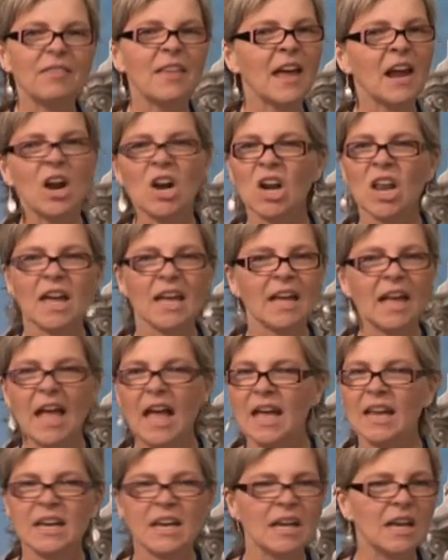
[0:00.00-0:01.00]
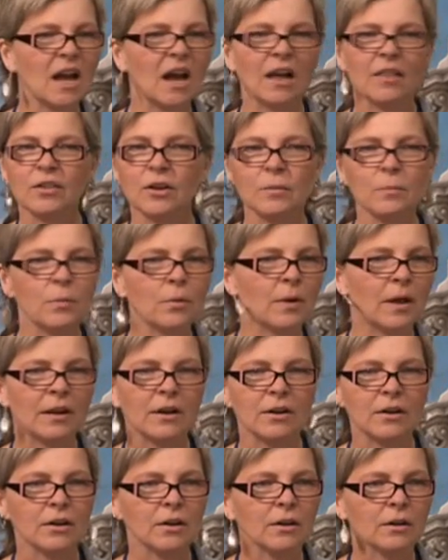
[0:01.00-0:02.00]
they are like any other
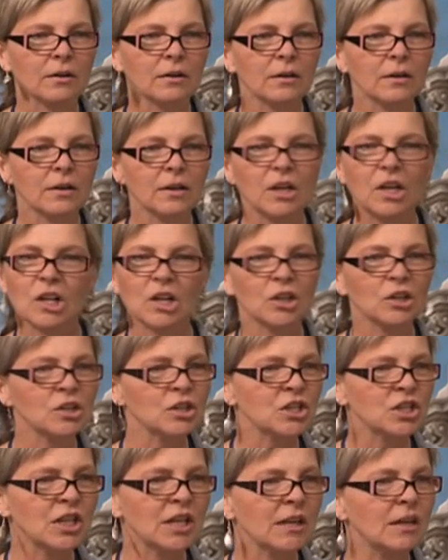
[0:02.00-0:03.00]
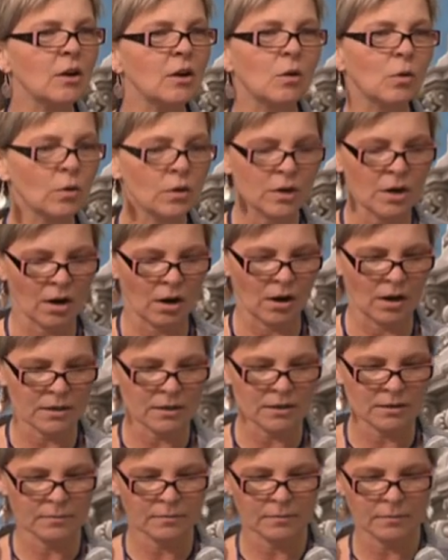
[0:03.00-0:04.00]
predator, clergy or
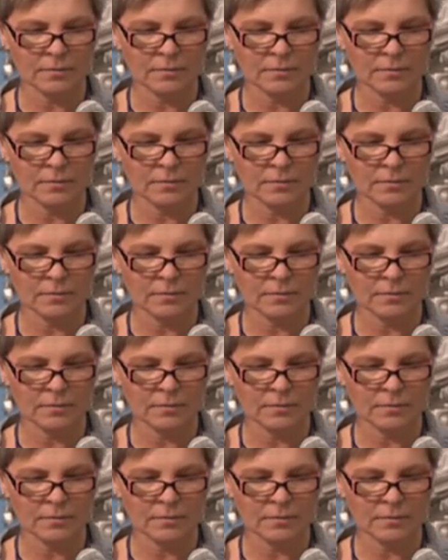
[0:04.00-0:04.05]
not.